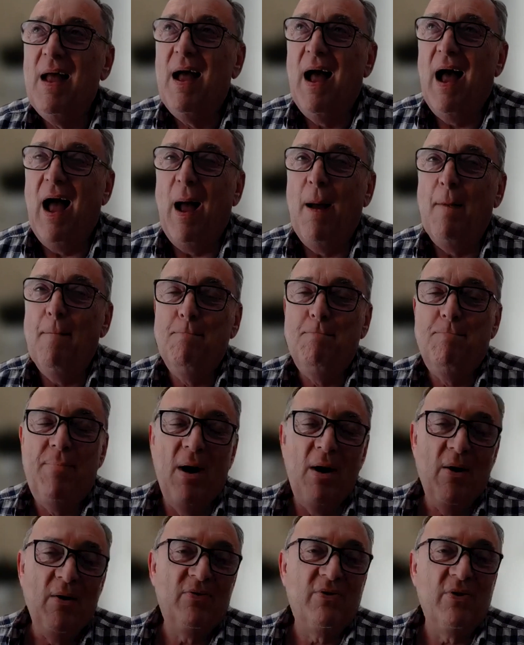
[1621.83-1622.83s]
And
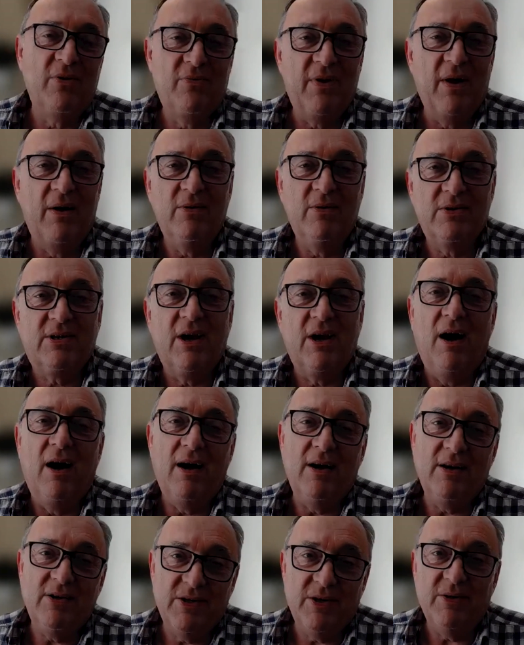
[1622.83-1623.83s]
both of those
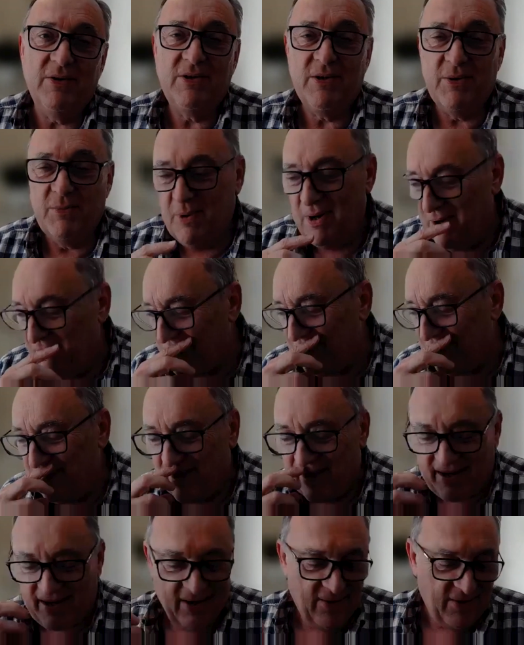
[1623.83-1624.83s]
guys used to work for
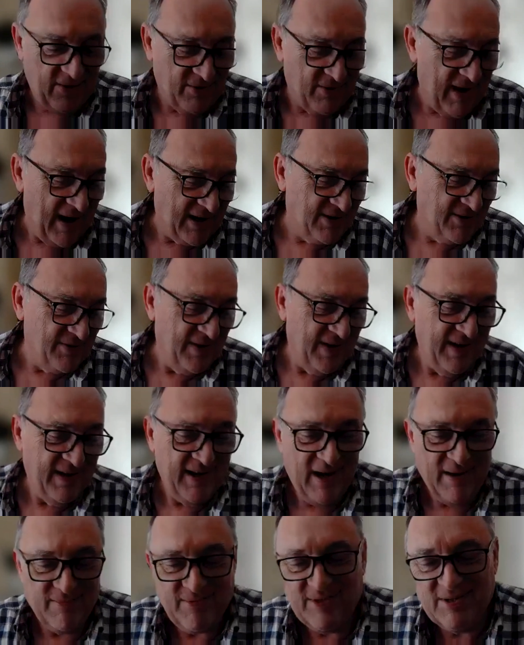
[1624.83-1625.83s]
my co-director
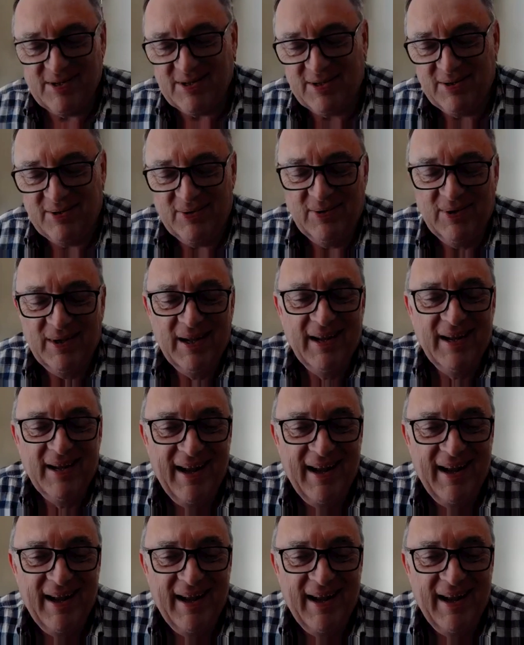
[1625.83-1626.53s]
in Heptonstall.